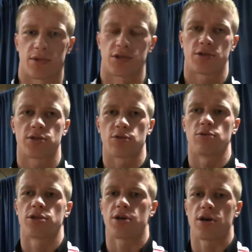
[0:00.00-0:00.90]

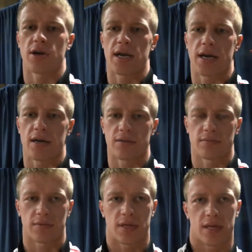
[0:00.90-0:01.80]
school strong right now
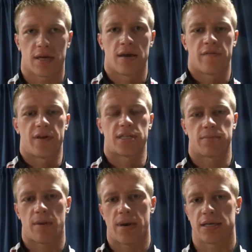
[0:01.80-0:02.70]
and
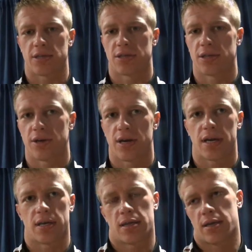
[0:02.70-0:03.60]
finishing my master's
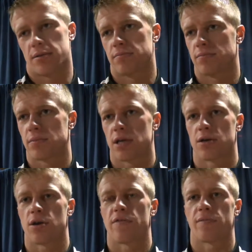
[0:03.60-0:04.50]
degree and then
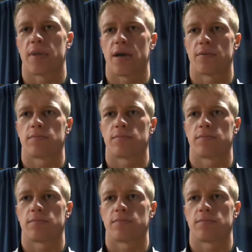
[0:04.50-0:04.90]
you know, go from there.